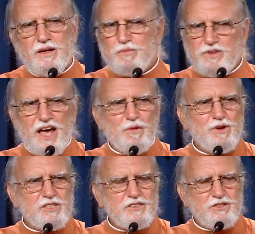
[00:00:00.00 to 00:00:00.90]
But that
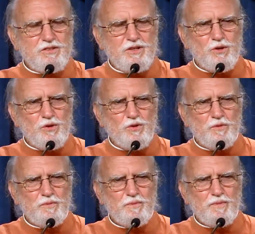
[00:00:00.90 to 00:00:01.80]
wasn't true.
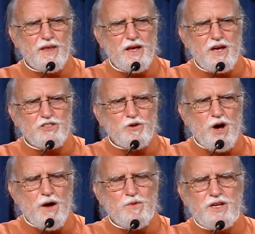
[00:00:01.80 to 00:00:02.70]
So
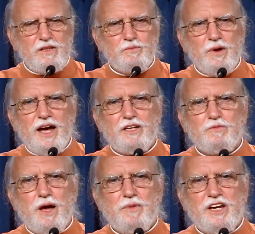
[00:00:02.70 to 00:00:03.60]
I went back to
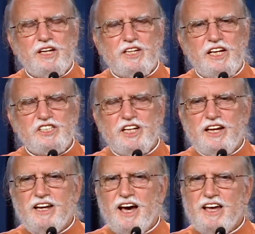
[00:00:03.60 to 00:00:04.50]
my meditation that
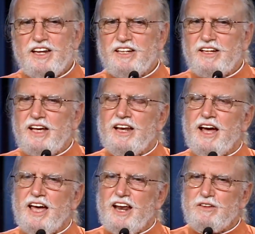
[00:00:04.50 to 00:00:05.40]
night and, and I
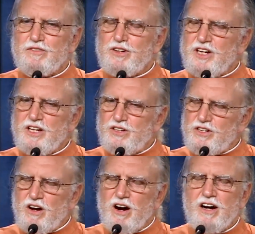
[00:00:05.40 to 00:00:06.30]
had a very good
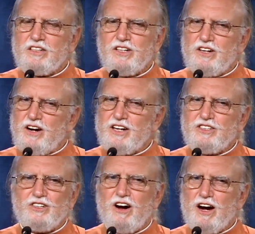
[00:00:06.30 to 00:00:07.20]
heart to
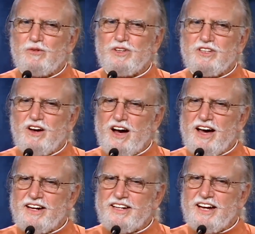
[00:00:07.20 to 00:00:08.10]
heart talk with
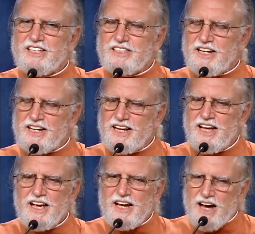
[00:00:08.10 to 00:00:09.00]
God. And I said,
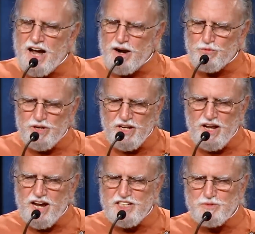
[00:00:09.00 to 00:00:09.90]
I
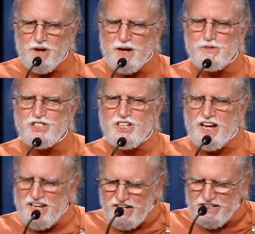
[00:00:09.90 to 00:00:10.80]
realize my
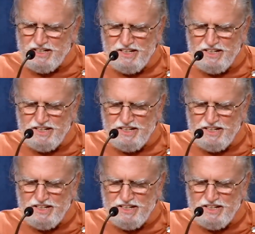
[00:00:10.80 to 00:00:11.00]
mistake.